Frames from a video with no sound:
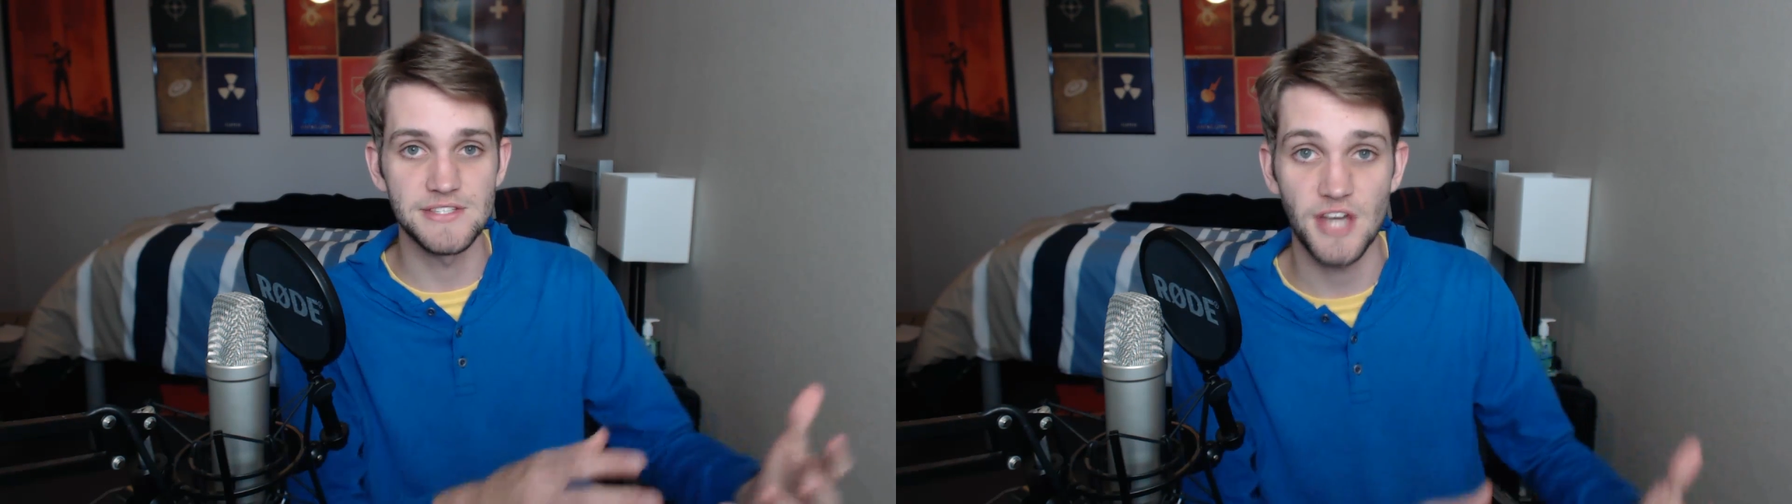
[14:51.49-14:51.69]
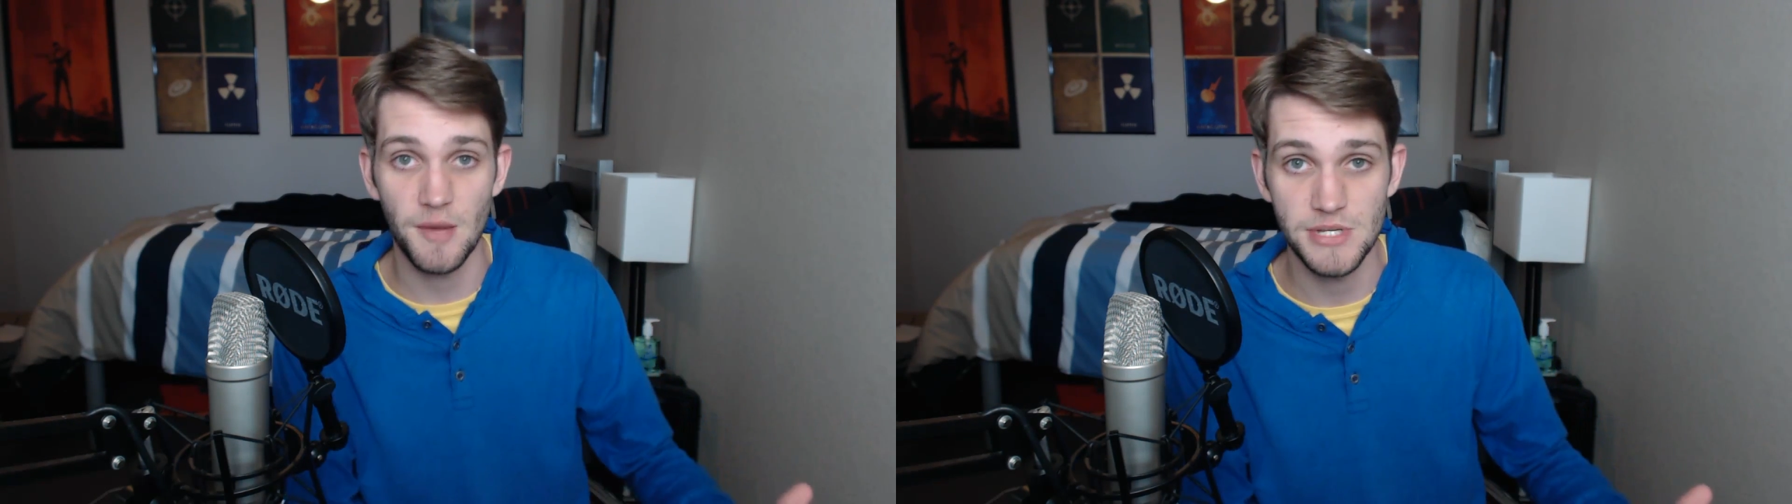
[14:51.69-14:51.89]

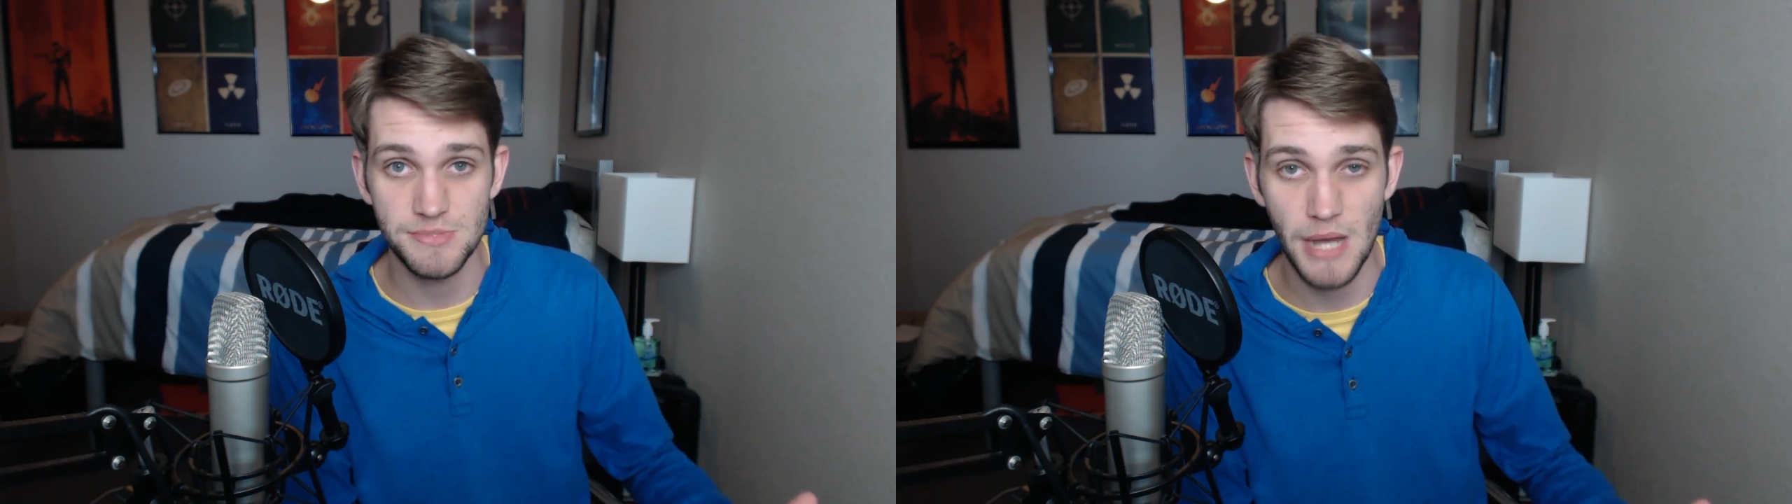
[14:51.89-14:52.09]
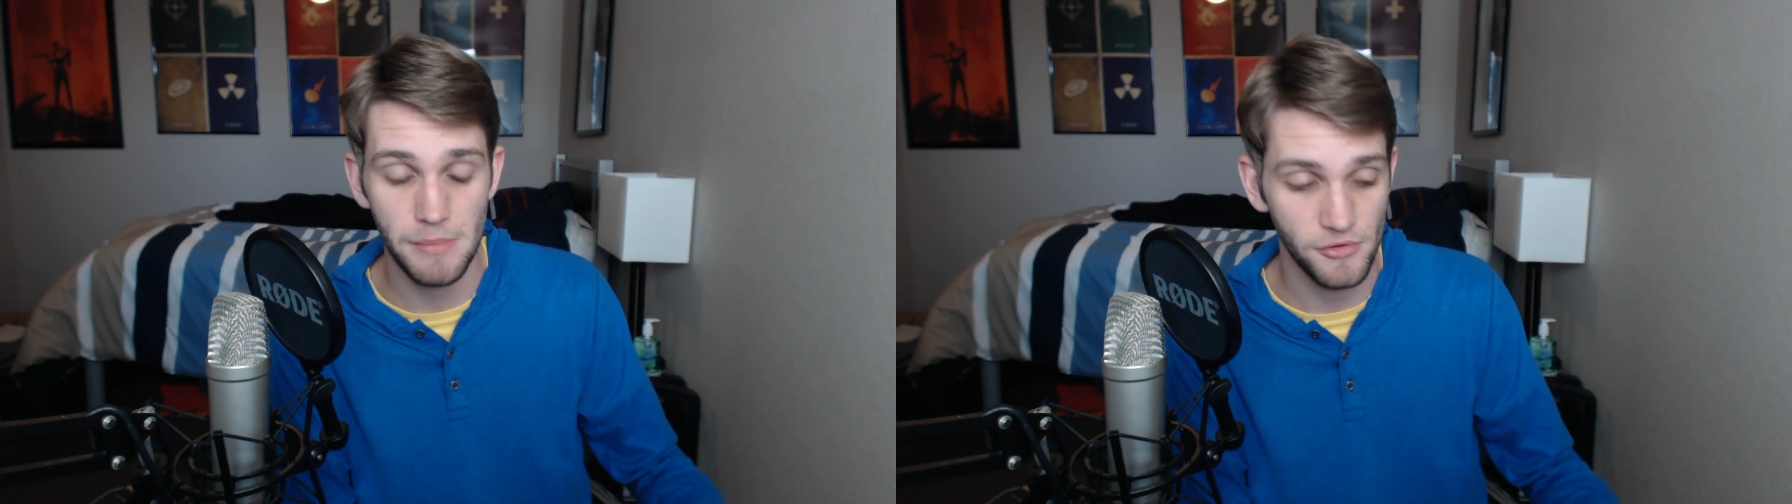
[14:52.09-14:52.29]
zombies
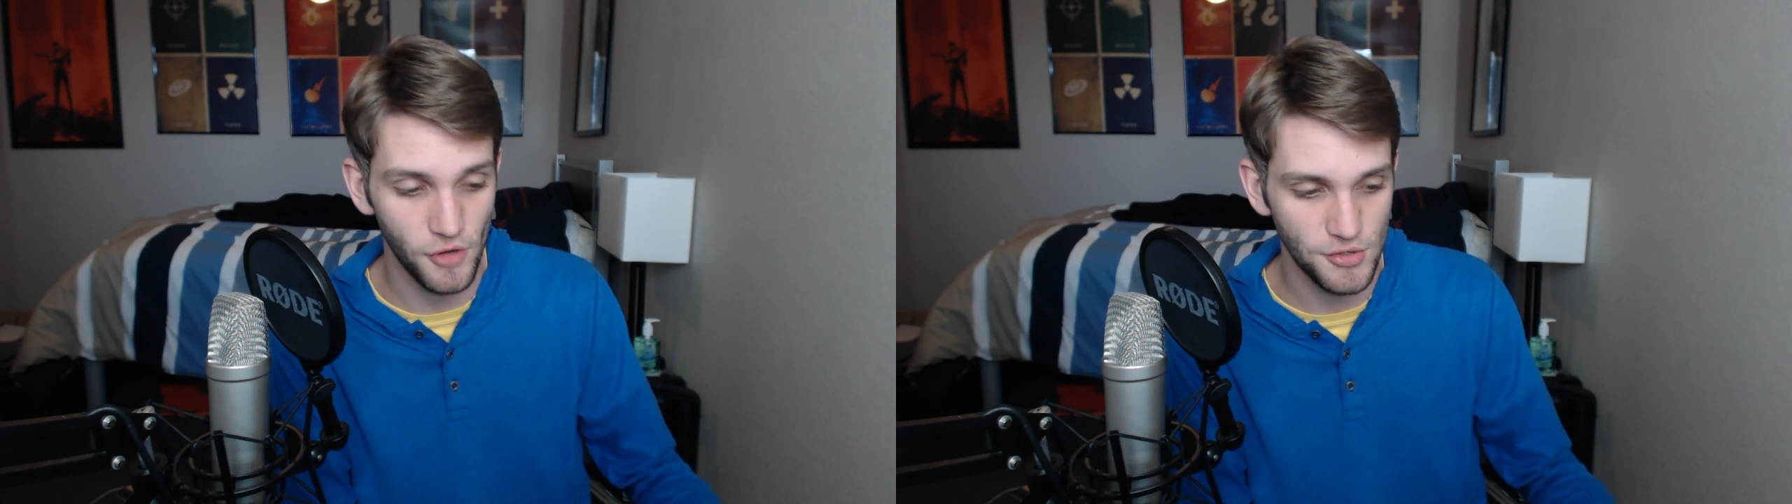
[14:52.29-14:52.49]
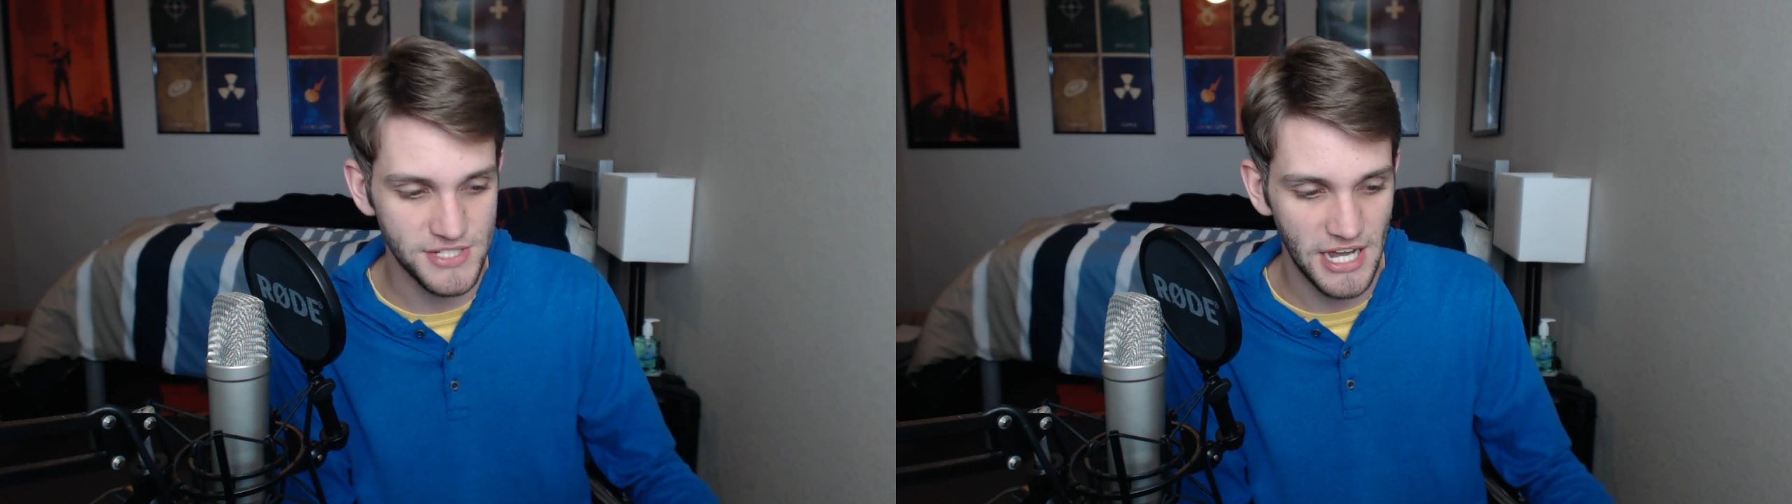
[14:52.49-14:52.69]
map of
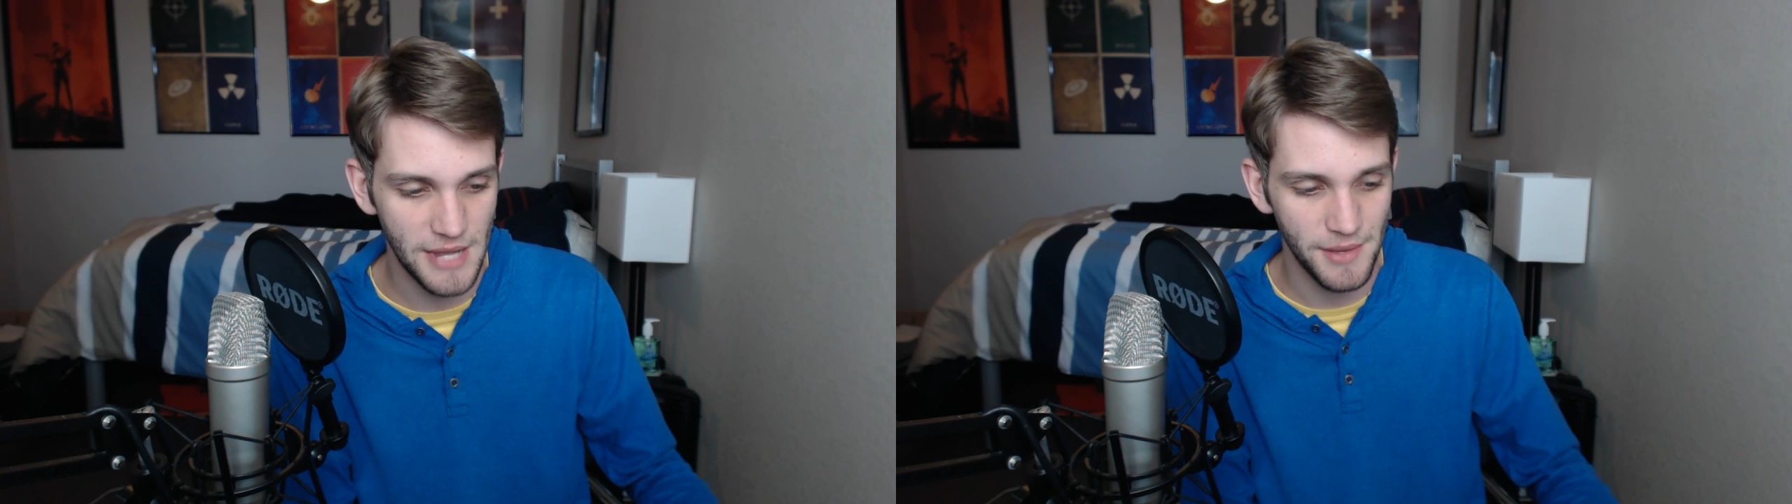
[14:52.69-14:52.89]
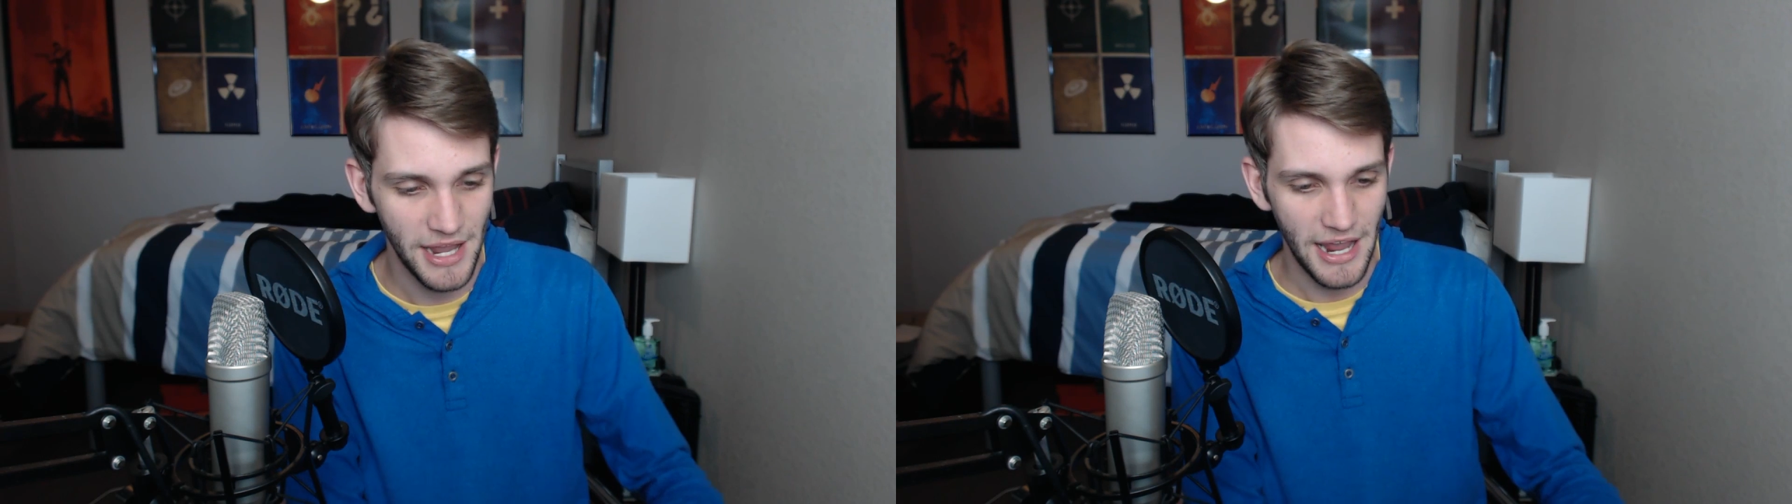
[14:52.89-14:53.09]
all time,